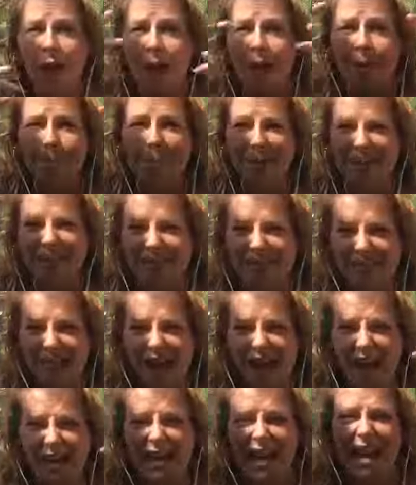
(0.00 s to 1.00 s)
based
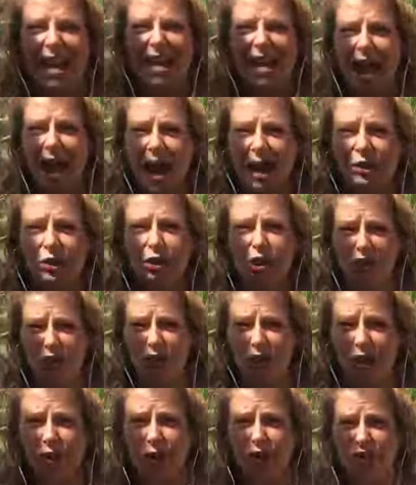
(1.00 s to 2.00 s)
on not
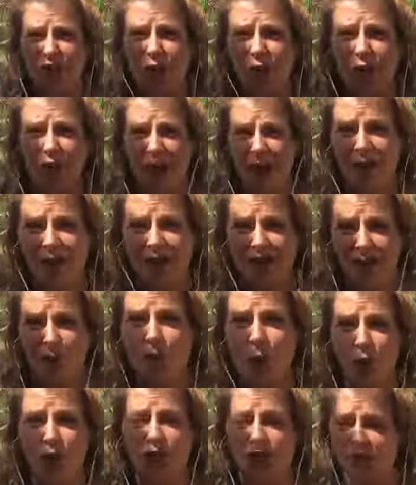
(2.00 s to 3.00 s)
judging yourself for having the
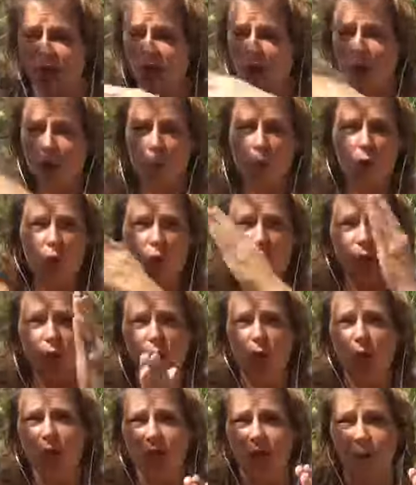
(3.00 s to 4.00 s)
emotions. Move
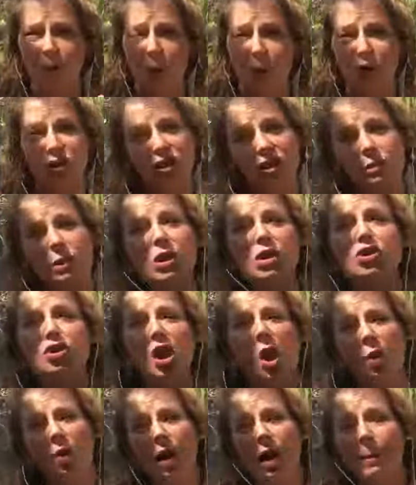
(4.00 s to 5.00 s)
through the emotions, but
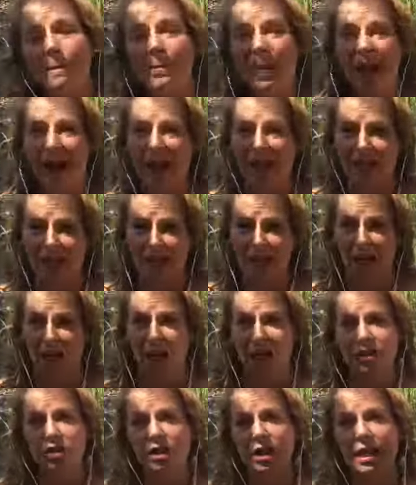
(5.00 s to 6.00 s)
don't unpack there.
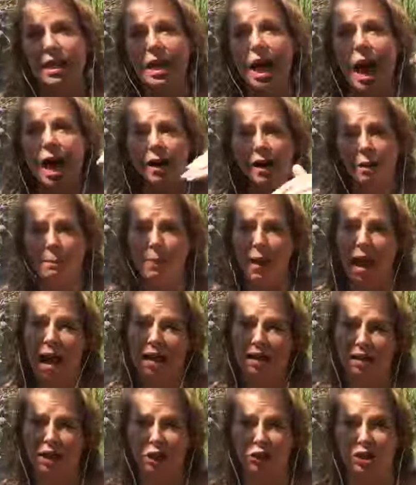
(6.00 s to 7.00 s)
And to not unpack
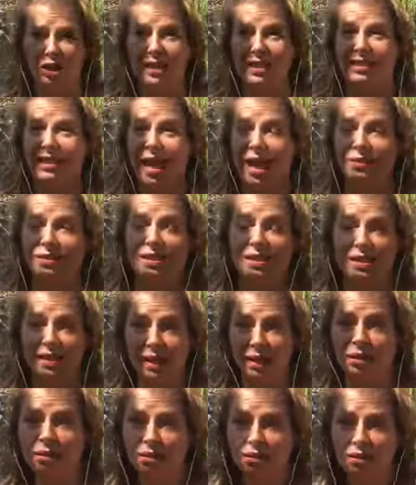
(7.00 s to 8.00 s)
there, you need to have
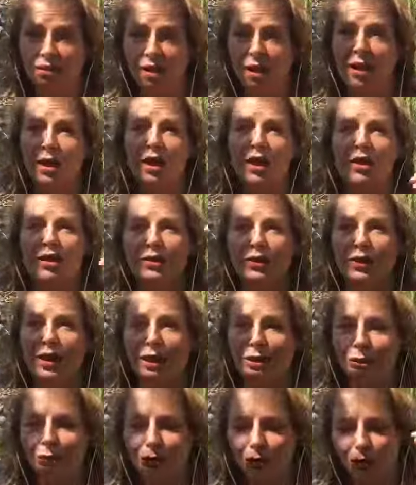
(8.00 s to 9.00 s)
skills so that
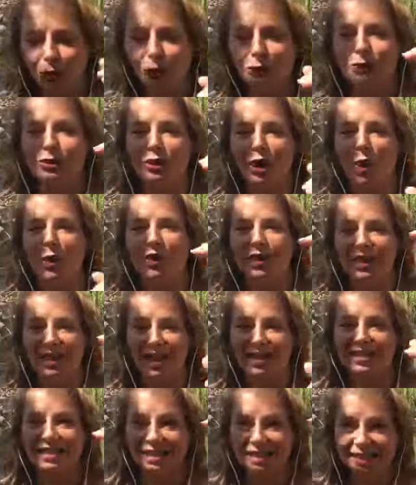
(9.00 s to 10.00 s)
you don't
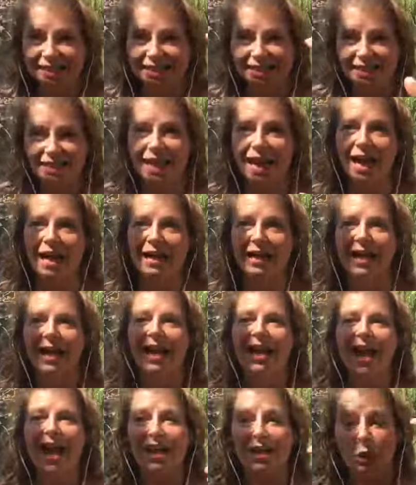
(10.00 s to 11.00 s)
get stuck.
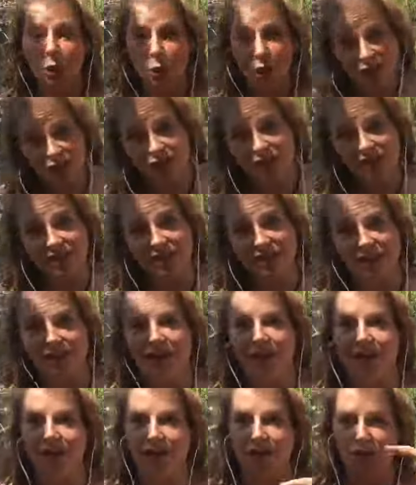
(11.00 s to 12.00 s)
And the way you get
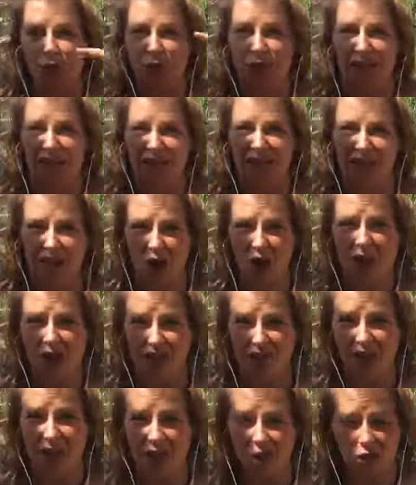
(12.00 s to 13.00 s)
stuck is you get into all of
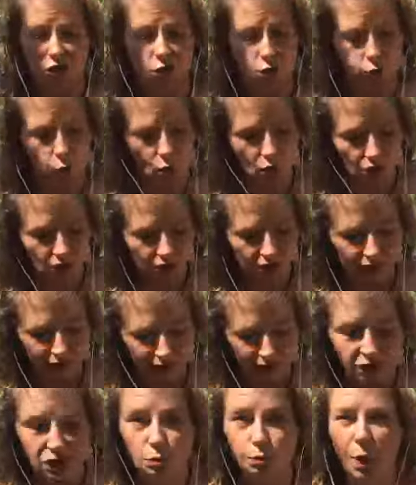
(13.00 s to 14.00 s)
that swirling
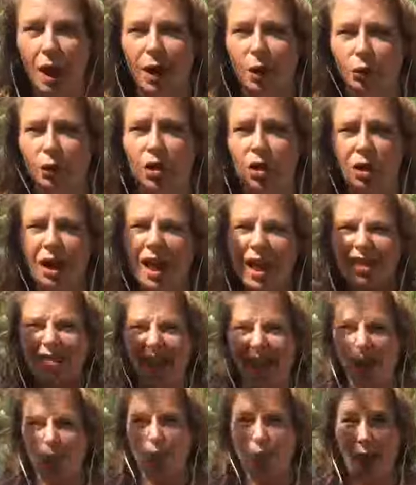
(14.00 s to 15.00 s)
spiral, that
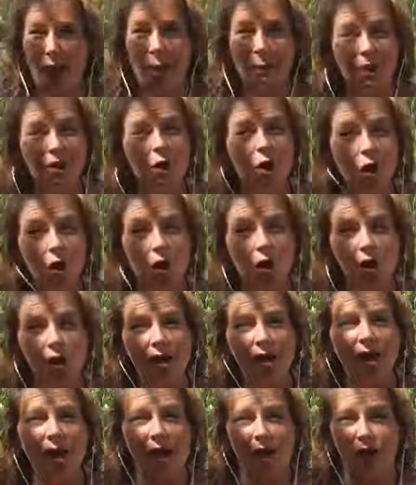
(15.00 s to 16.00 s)
rabbit hole
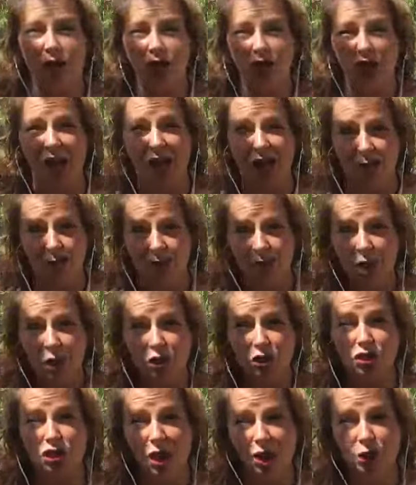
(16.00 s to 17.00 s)
of shame,
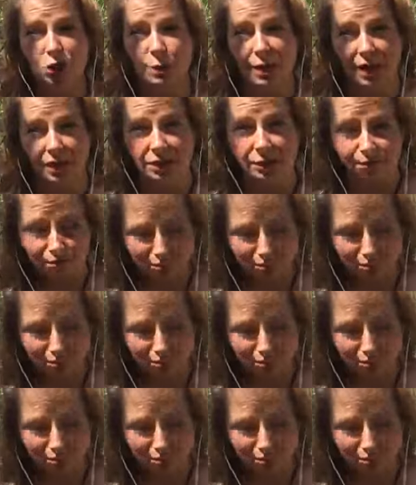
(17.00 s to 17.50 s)
judgment,